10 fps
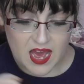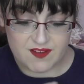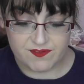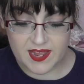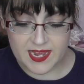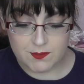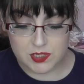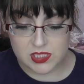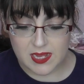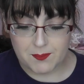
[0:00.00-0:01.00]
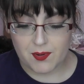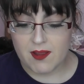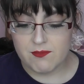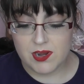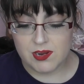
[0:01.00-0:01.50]
Fling, which is a
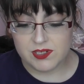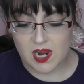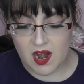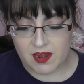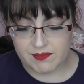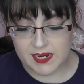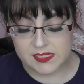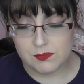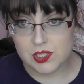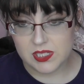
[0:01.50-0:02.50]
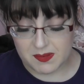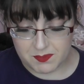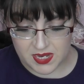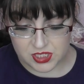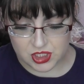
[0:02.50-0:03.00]
brown nude, Heart Race, which is a
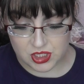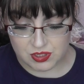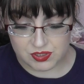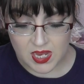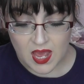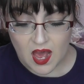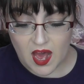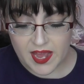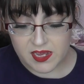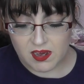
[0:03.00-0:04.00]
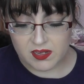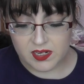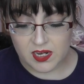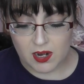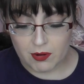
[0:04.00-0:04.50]
peach nude, Icon,
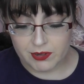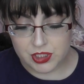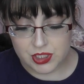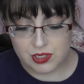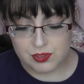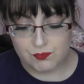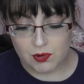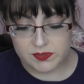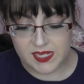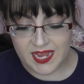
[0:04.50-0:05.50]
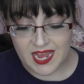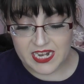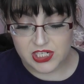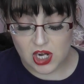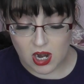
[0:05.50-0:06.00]
an orange nude, Rosé,
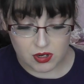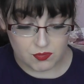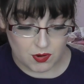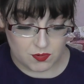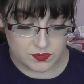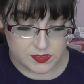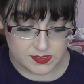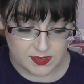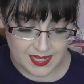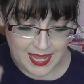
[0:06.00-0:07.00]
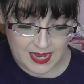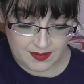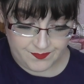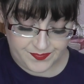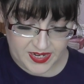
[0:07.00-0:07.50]
a dark rose,
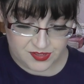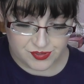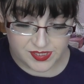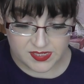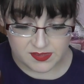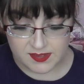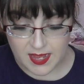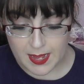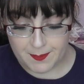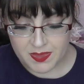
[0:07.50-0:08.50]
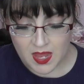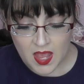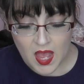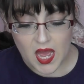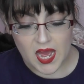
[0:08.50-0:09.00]
again, interested in that.
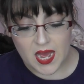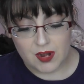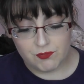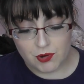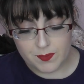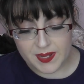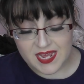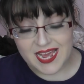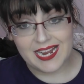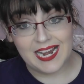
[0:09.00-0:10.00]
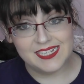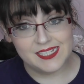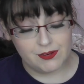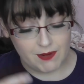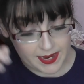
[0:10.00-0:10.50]
Ruby, a
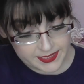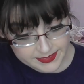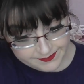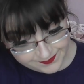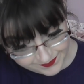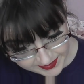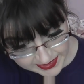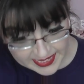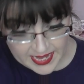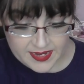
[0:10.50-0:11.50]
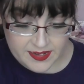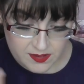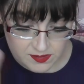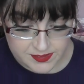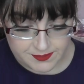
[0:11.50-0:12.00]
classic red, again,
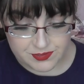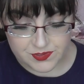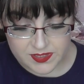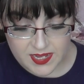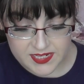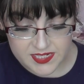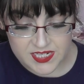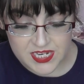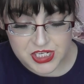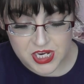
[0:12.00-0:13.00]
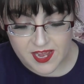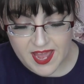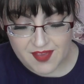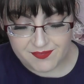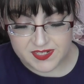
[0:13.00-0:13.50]
also interested in that.
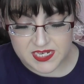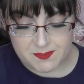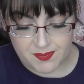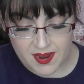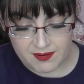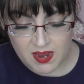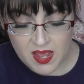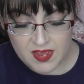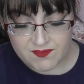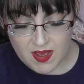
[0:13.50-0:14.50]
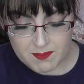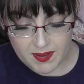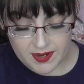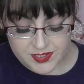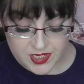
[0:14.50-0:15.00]
TGIF, deep brown.
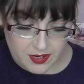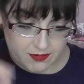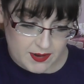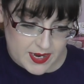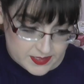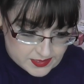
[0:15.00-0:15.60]
Vampire, dark red.